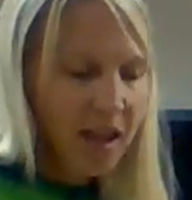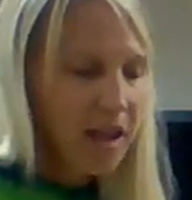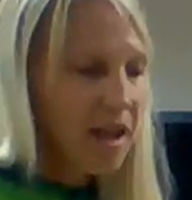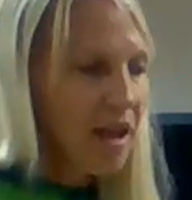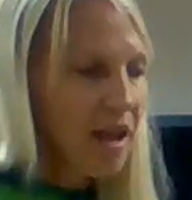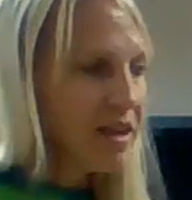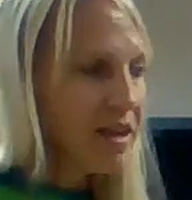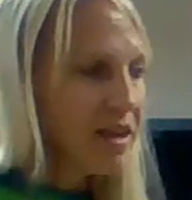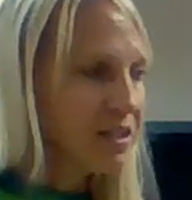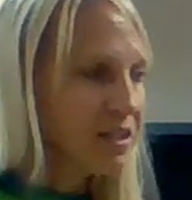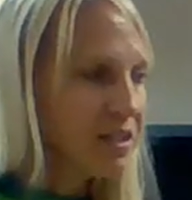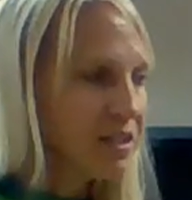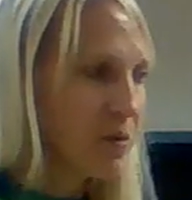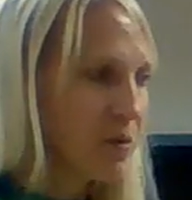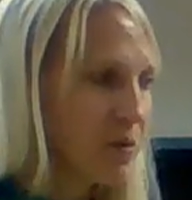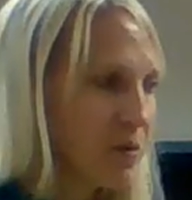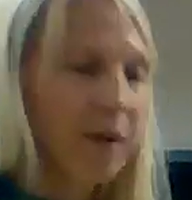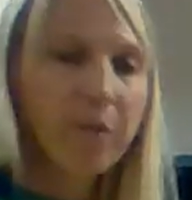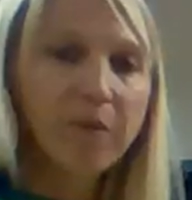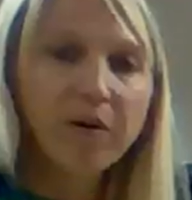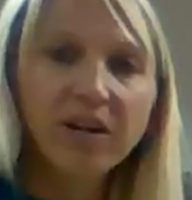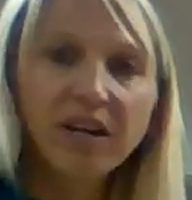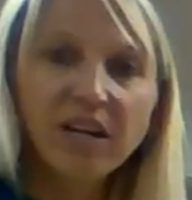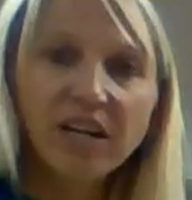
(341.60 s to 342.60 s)
so now we're
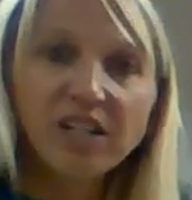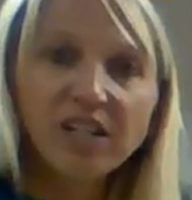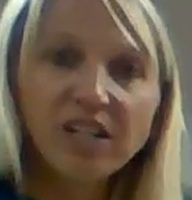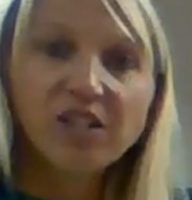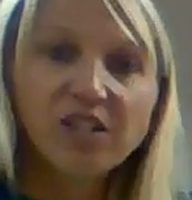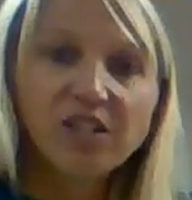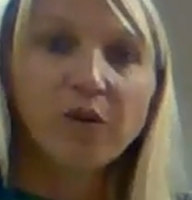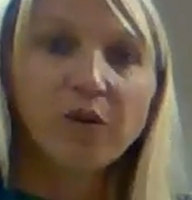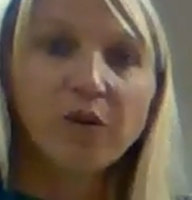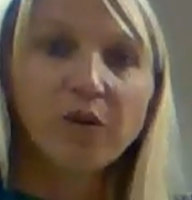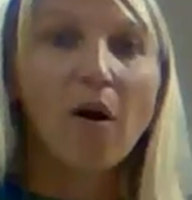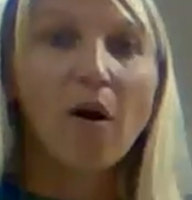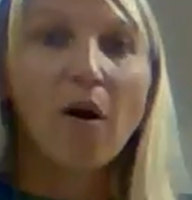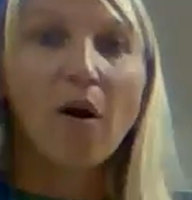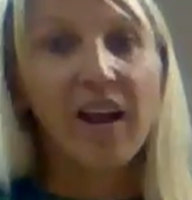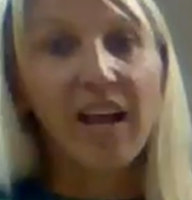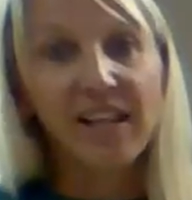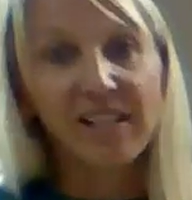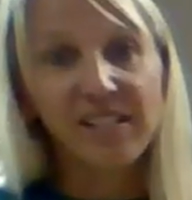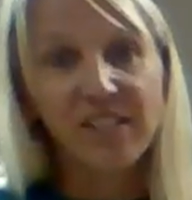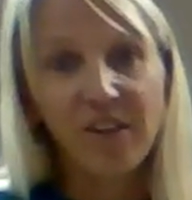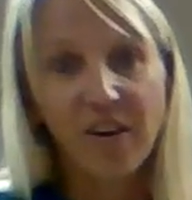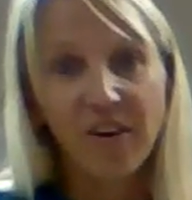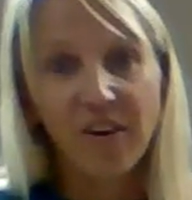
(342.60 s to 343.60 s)
going to do our
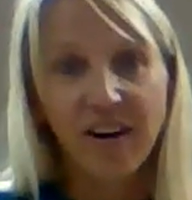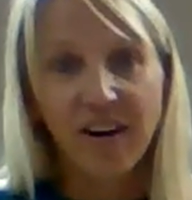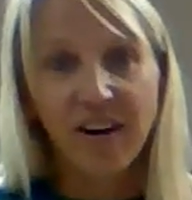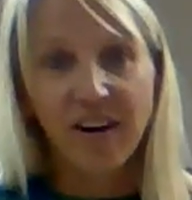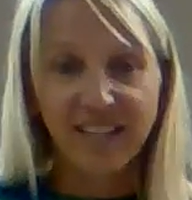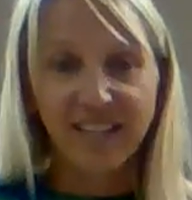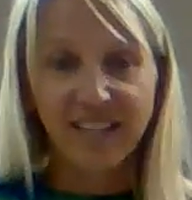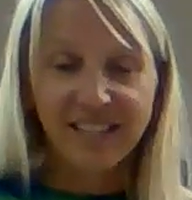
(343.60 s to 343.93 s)
SRS.